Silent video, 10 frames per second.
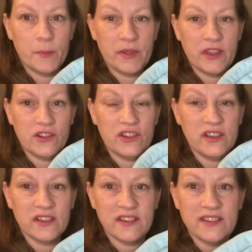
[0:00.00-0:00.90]
But there she
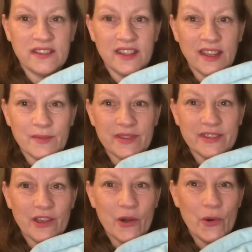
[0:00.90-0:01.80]
is. I'm
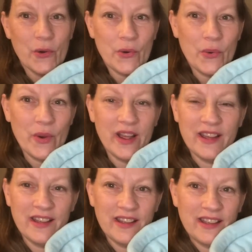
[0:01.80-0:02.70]
so
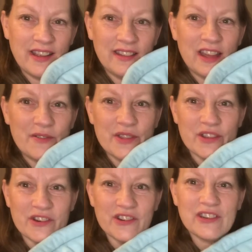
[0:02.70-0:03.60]
in love with
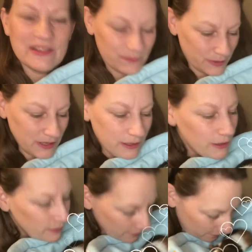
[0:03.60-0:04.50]
her. She's
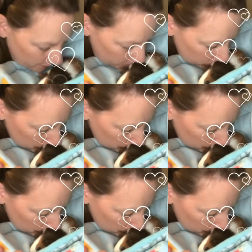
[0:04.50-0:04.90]
beautiful.